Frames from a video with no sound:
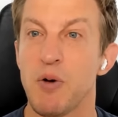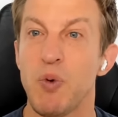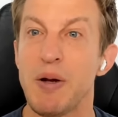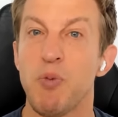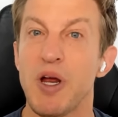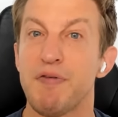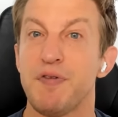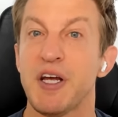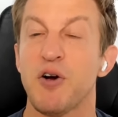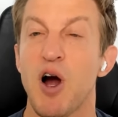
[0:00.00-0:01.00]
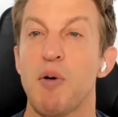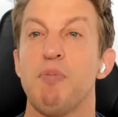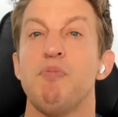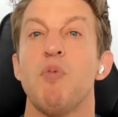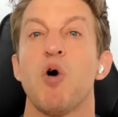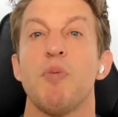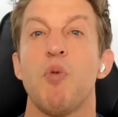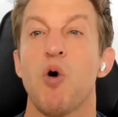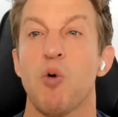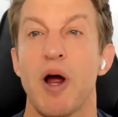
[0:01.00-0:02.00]
We figure out more and
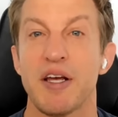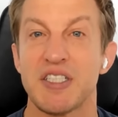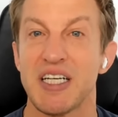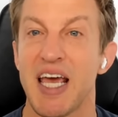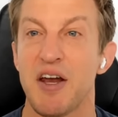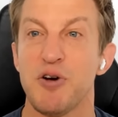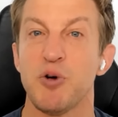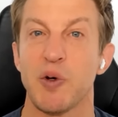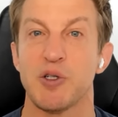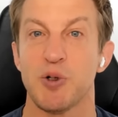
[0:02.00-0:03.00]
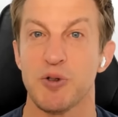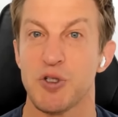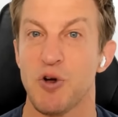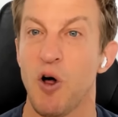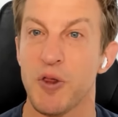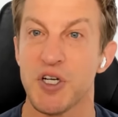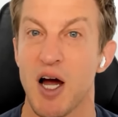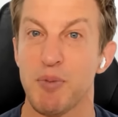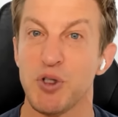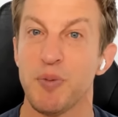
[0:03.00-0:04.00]
more ways to get new resources all the
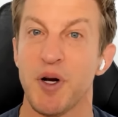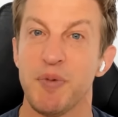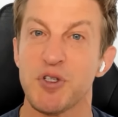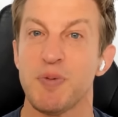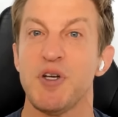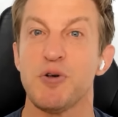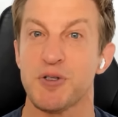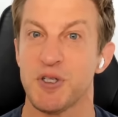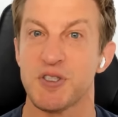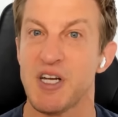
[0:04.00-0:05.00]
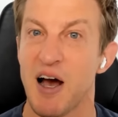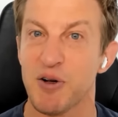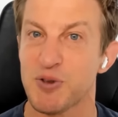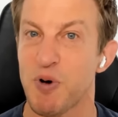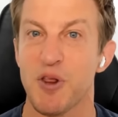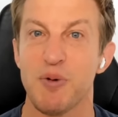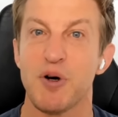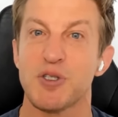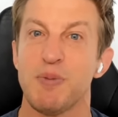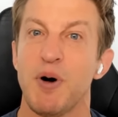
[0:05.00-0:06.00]
time. Aluminum used to be useless. Now it's one of the
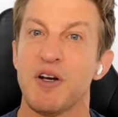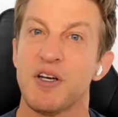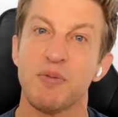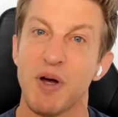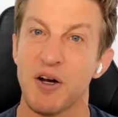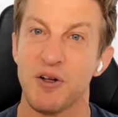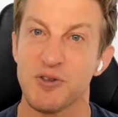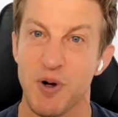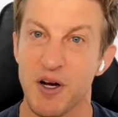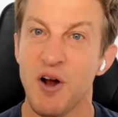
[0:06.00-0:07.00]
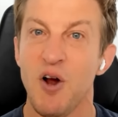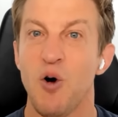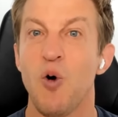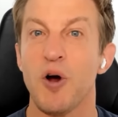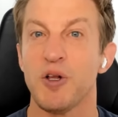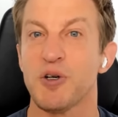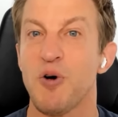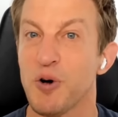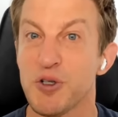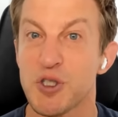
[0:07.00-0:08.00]
most abundant metals, right? Oil and
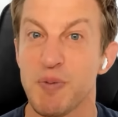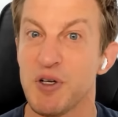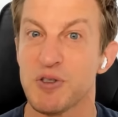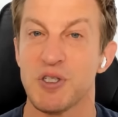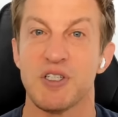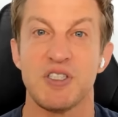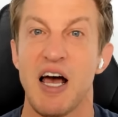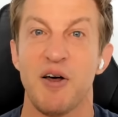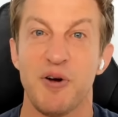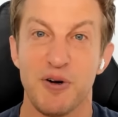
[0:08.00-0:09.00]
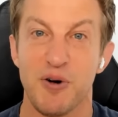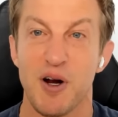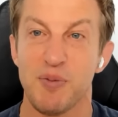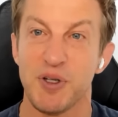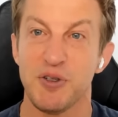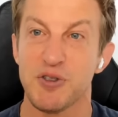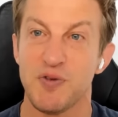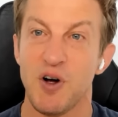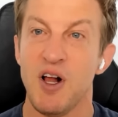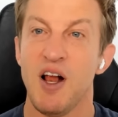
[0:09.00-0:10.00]
coal used to be useless. Now they're incredibly
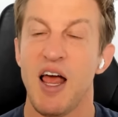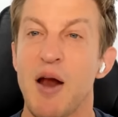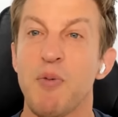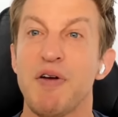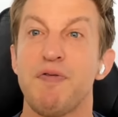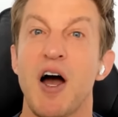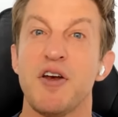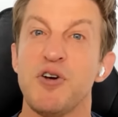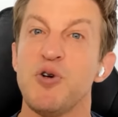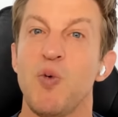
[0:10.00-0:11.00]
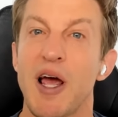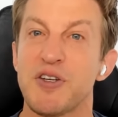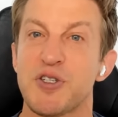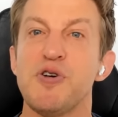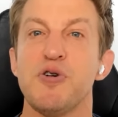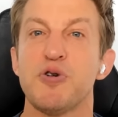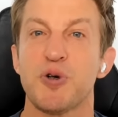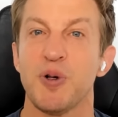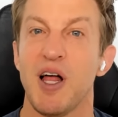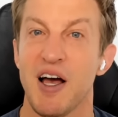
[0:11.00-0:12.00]
useful. And we find new ways to
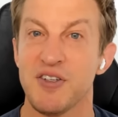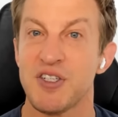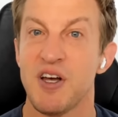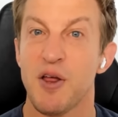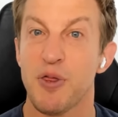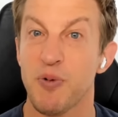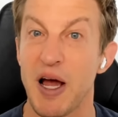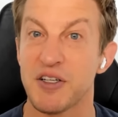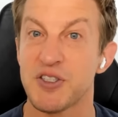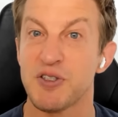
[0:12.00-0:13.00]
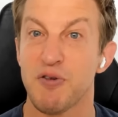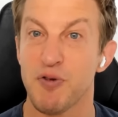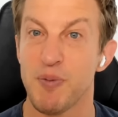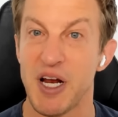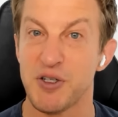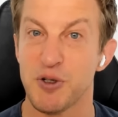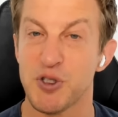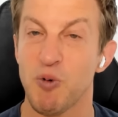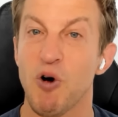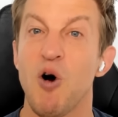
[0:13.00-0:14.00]
neutralize threats from nature.
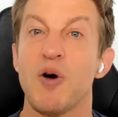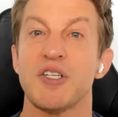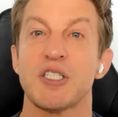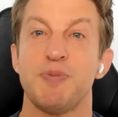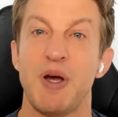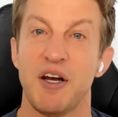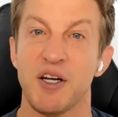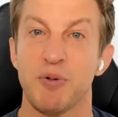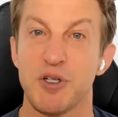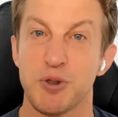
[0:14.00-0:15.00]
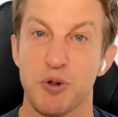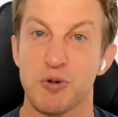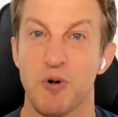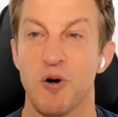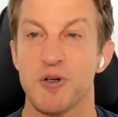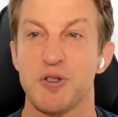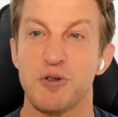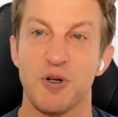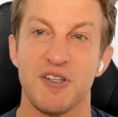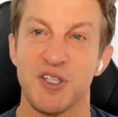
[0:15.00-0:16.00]
So we're always expanding resources. We're always
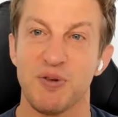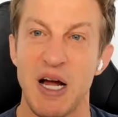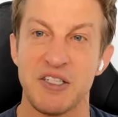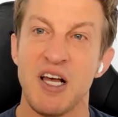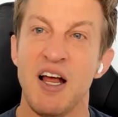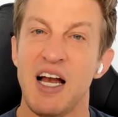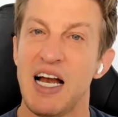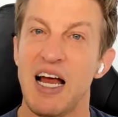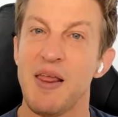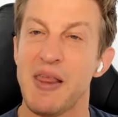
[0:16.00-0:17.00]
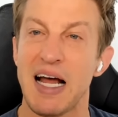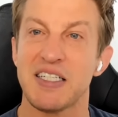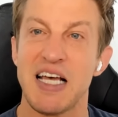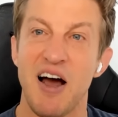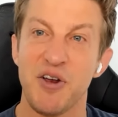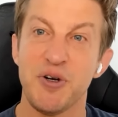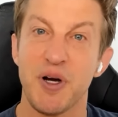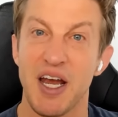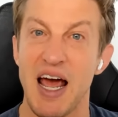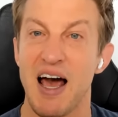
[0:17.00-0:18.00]
neutralizing threats. And that's how you
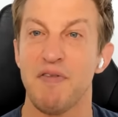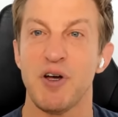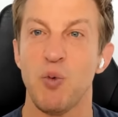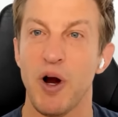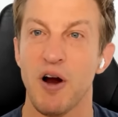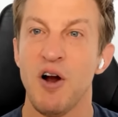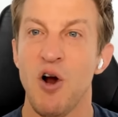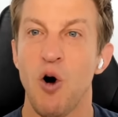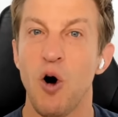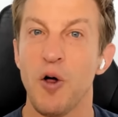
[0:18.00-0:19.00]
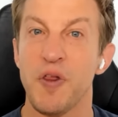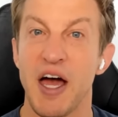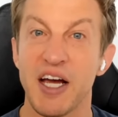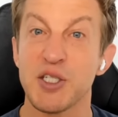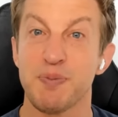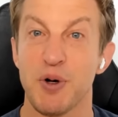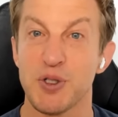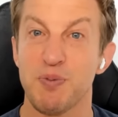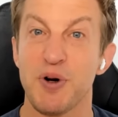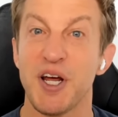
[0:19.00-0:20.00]
can have it where all the
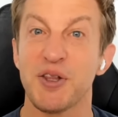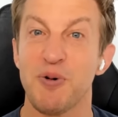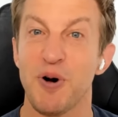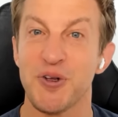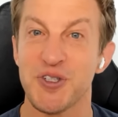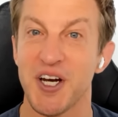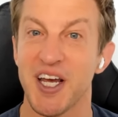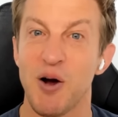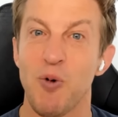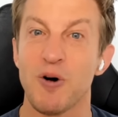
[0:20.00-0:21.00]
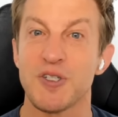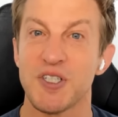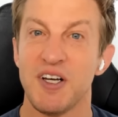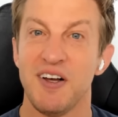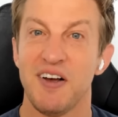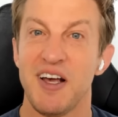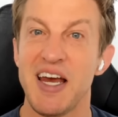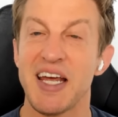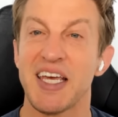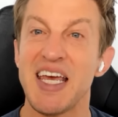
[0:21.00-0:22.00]
experts predict the world is going to get worse,
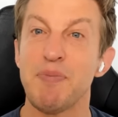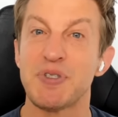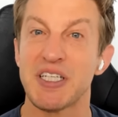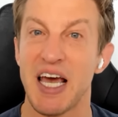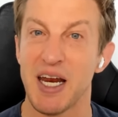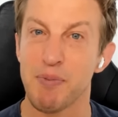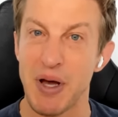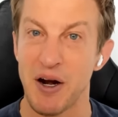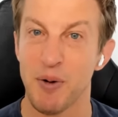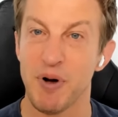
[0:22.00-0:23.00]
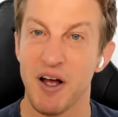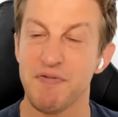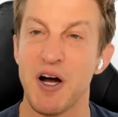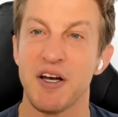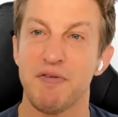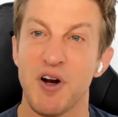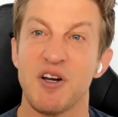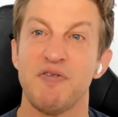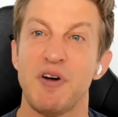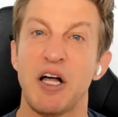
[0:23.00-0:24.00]
and it keeps getting better. But I find it
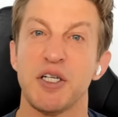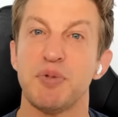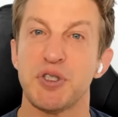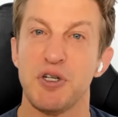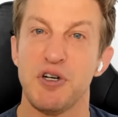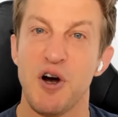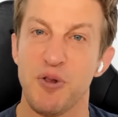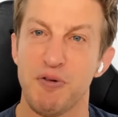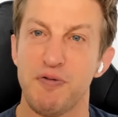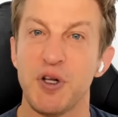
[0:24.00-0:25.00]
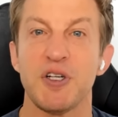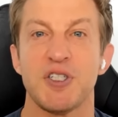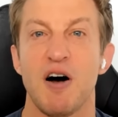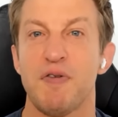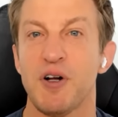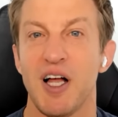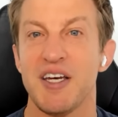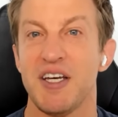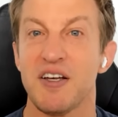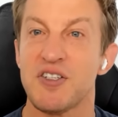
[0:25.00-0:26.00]
very valuable to know the philosophical
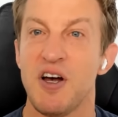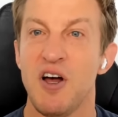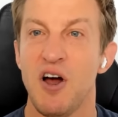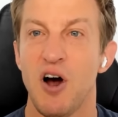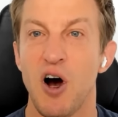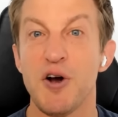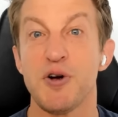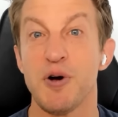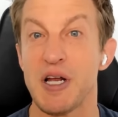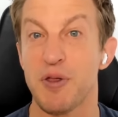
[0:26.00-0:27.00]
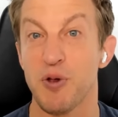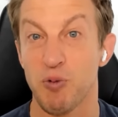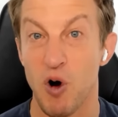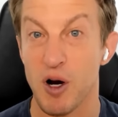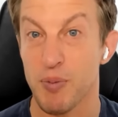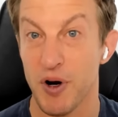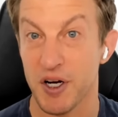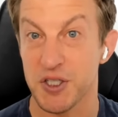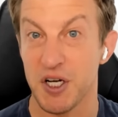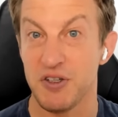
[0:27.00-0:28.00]
ideas underneath the wrong
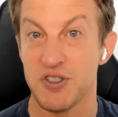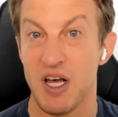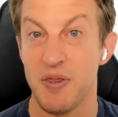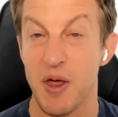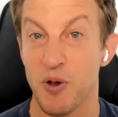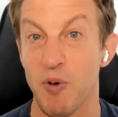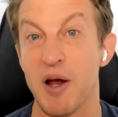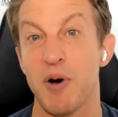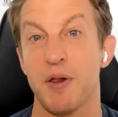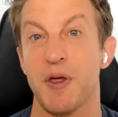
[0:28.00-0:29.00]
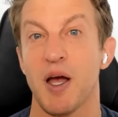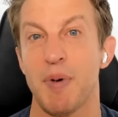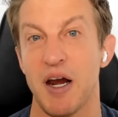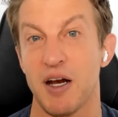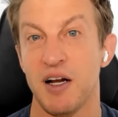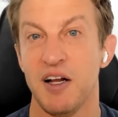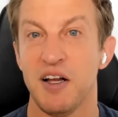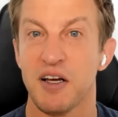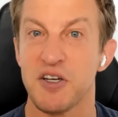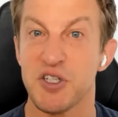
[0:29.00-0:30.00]
predictions and then the right way to think about it,
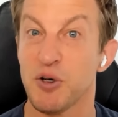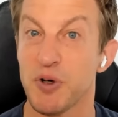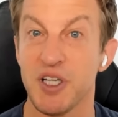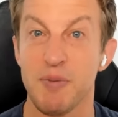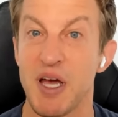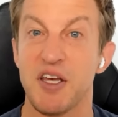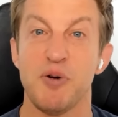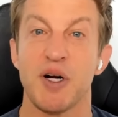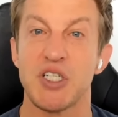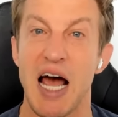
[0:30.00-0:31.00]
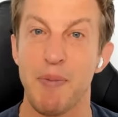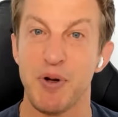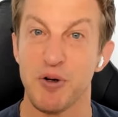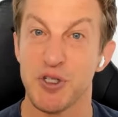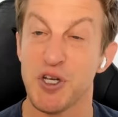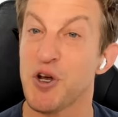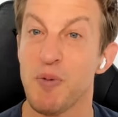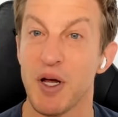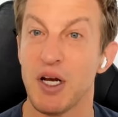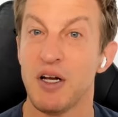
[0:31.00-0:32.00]
because it'll really make you much happier as a
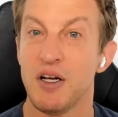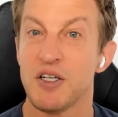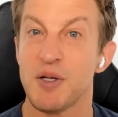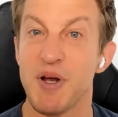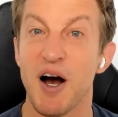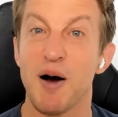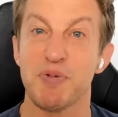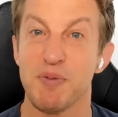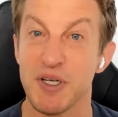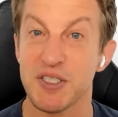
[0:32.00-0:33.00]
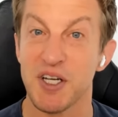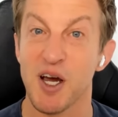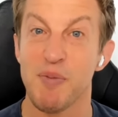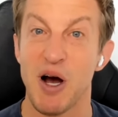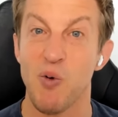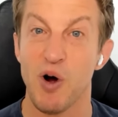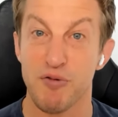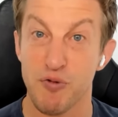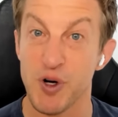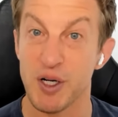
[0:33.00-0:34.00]
human to be optimistic about
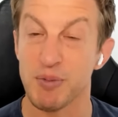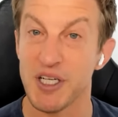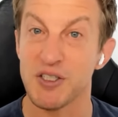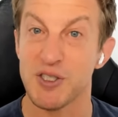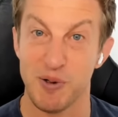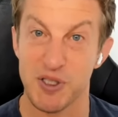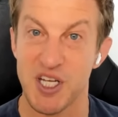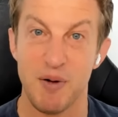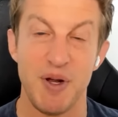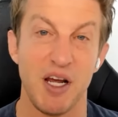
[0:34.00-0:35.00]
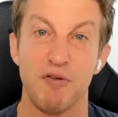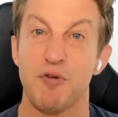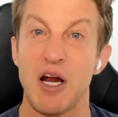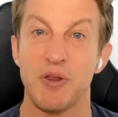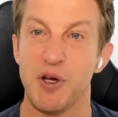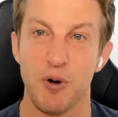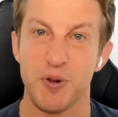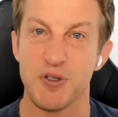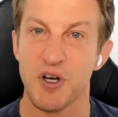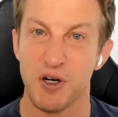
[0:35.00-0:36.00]
what freedom leads to instead of being afraid the
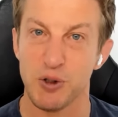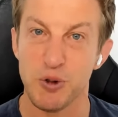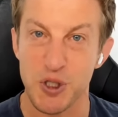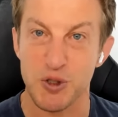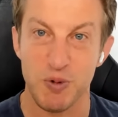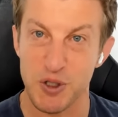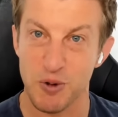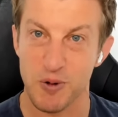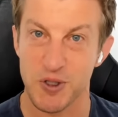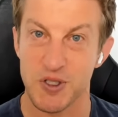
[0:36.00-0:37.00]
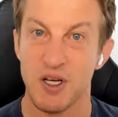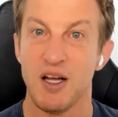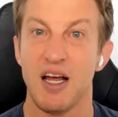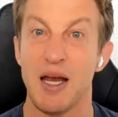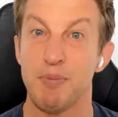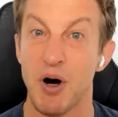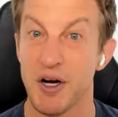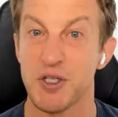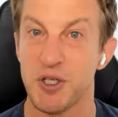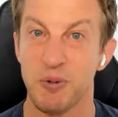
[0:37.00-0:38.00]
Earth is going to lose its resources and
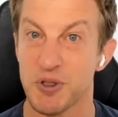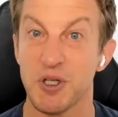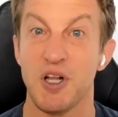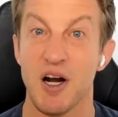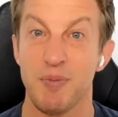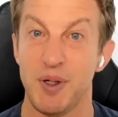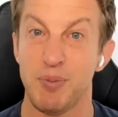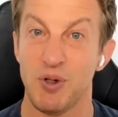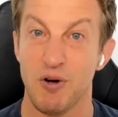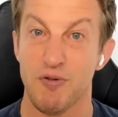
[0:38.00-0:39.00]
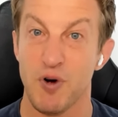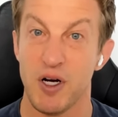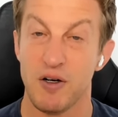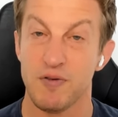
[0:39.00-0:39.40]
punish you, which a lot of people are afraid